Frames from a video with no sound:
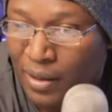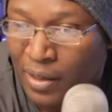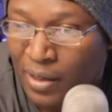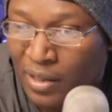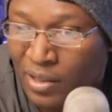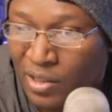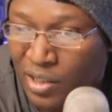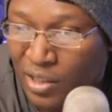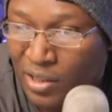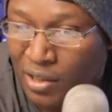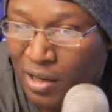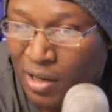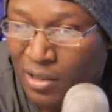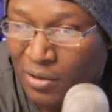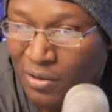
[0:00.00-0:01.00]
Just
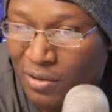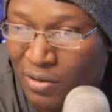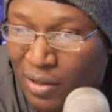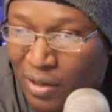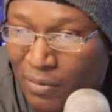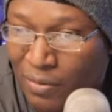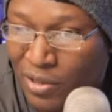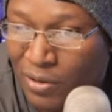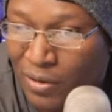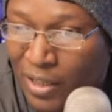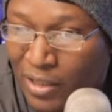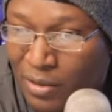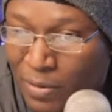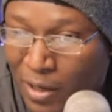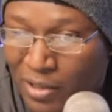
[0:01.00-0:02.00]
Cause was on the original
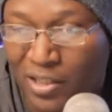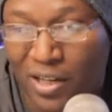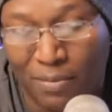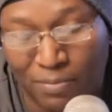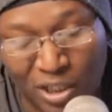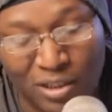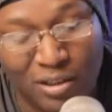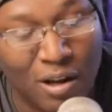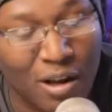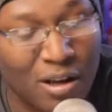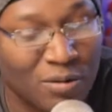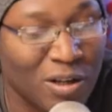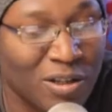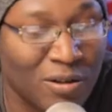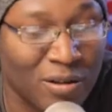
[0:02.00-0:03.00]
Xbox. Yep, Just Cause
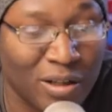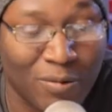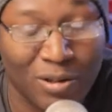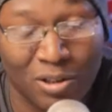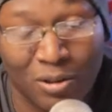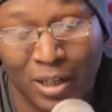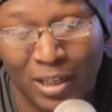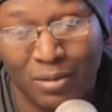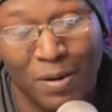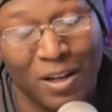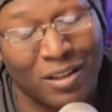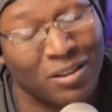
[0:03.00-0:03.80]
was on the original Xbox.